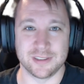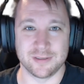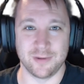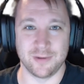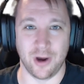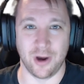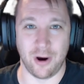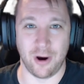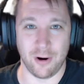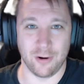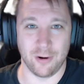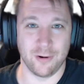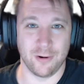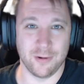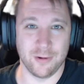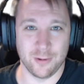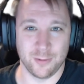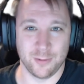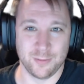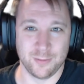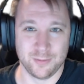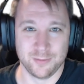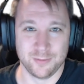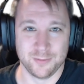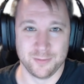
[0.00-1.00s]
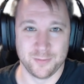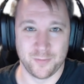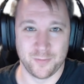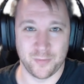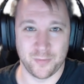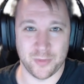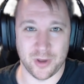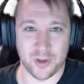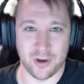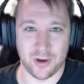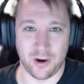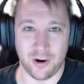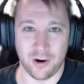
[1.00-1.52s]
our
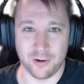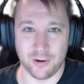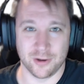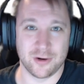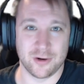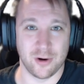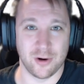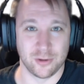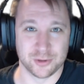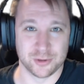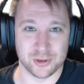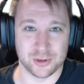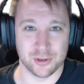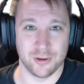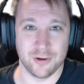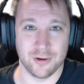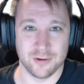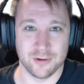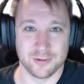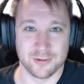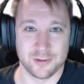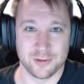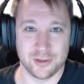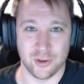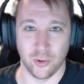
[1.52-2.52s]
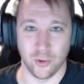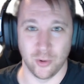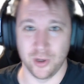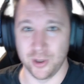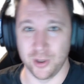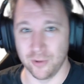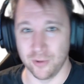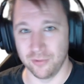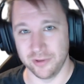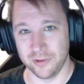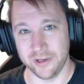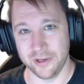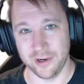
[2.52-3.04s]
culture going
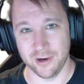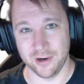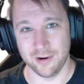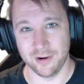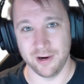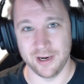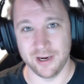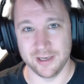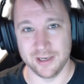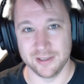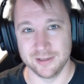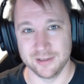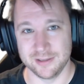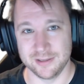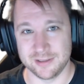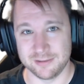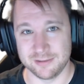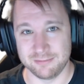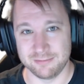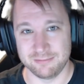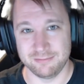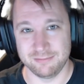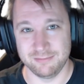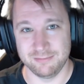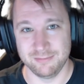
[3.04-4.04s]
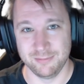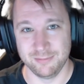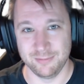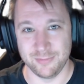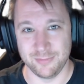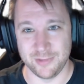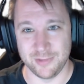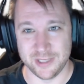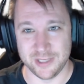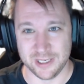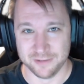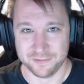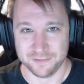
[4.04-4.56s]
over there and
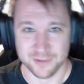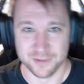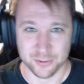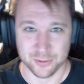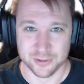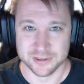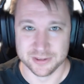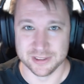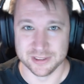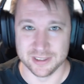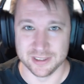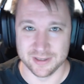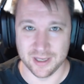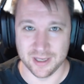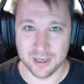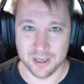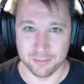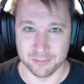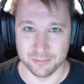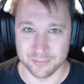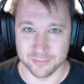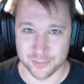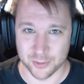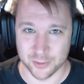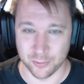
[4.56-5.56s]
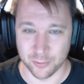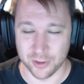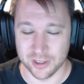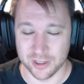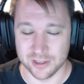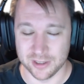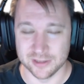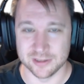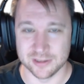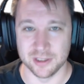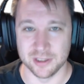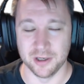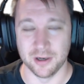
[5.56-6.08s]
influencing them the way it
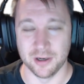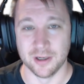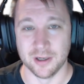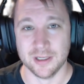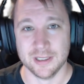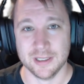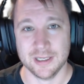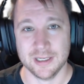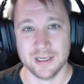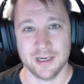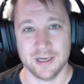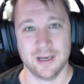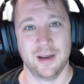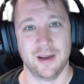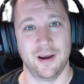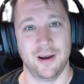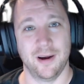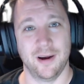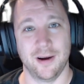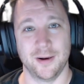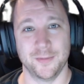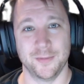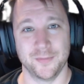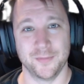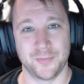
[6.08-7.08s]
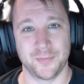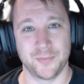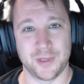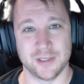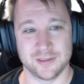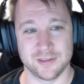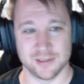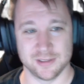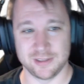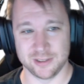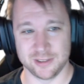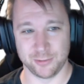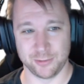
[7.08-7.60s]
is here. Because
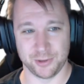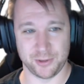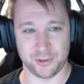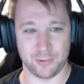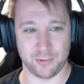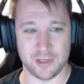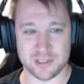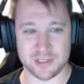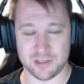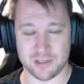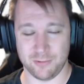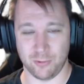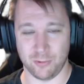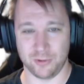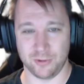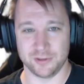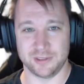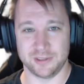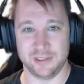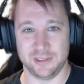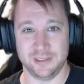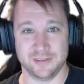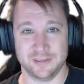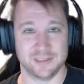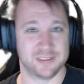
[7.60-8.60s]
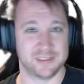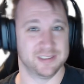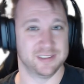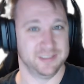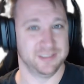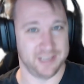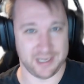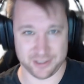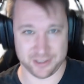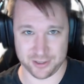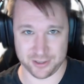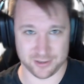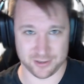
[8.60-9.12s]
this is what the rest of the world sees. It's
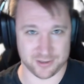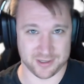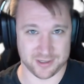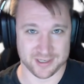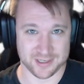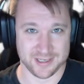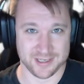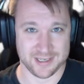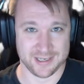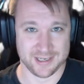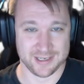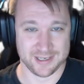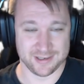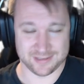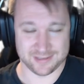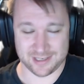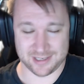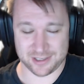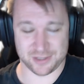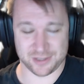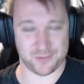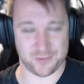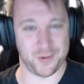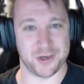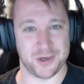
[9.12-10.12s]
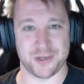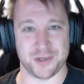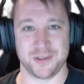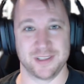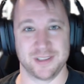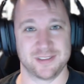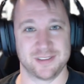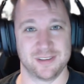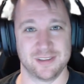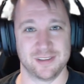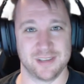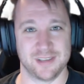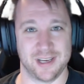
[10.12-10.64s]
not just Russia that
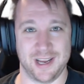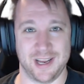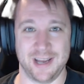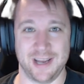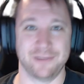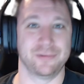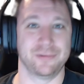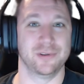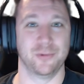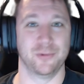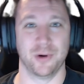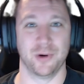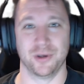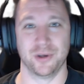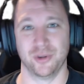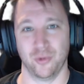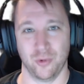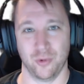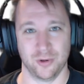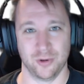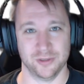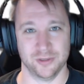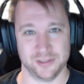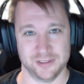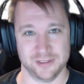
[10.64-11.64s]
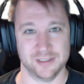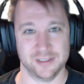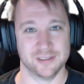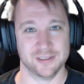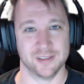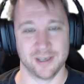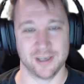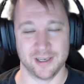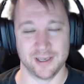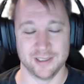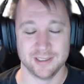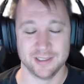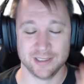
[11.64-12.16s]
sees that. Everywhere in the world sees
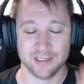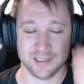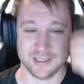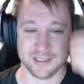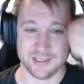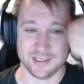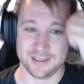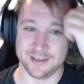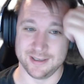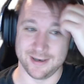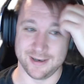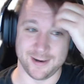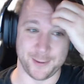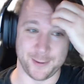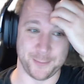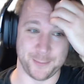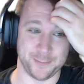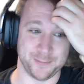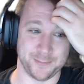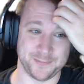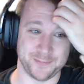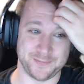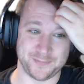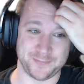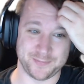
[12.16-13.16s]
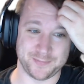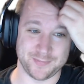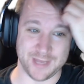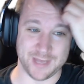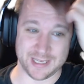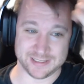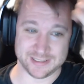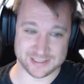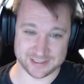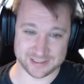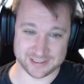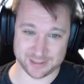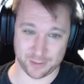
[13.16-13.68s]
that. And
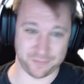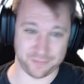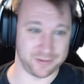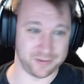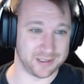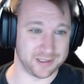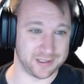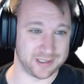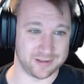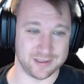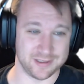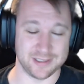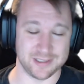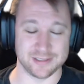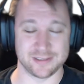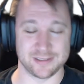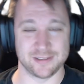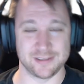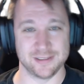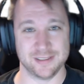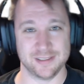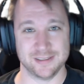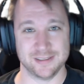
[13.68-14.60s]
stuff like this